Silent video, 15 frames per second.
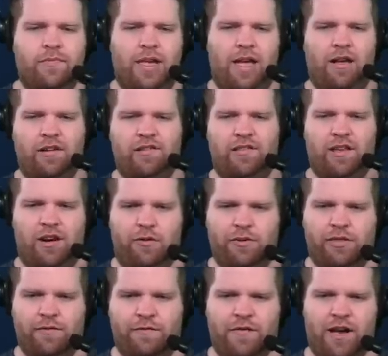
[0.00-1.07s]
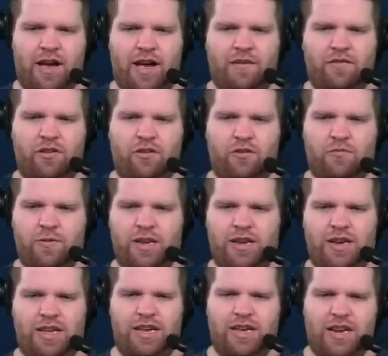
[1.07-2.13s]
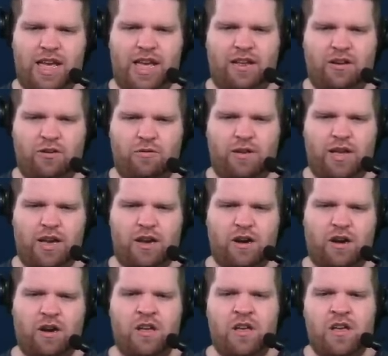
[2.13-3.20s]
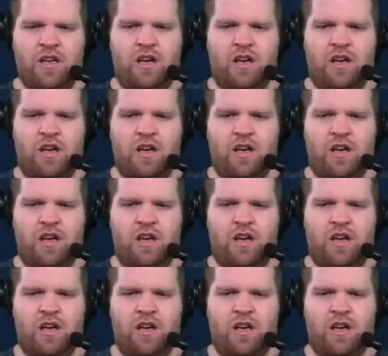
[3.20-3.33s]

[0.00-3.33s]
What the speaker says: Alex Dino with the five. Do we need a new kicker?